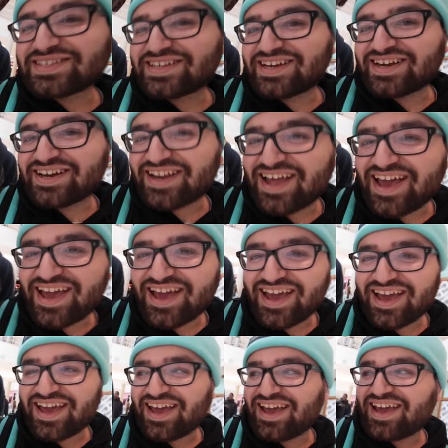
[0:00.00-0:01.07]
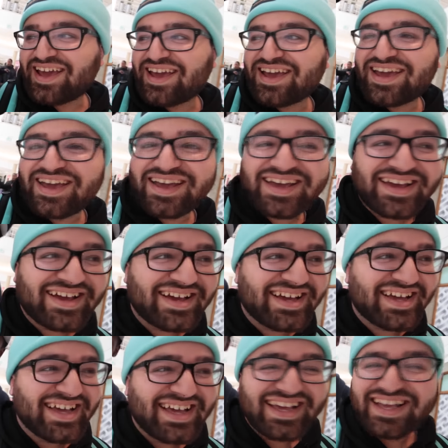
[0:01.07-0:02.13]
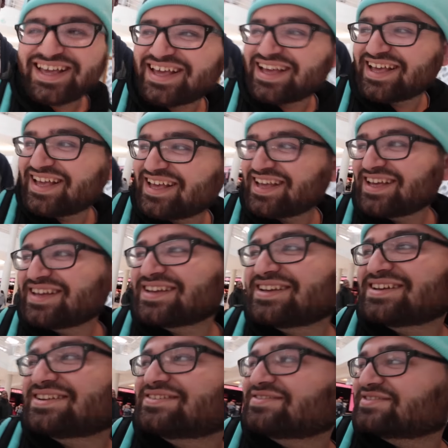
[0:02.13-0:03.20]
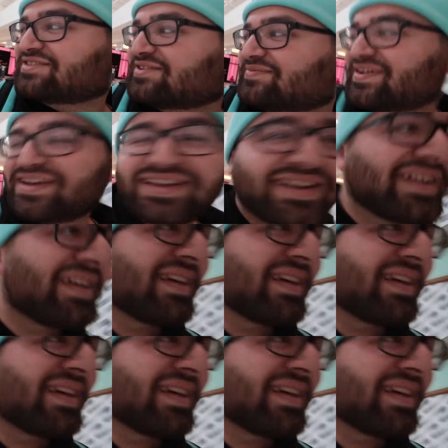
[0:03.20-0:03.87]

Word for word: good? Hey. Team East out. Sure, man. Hey, how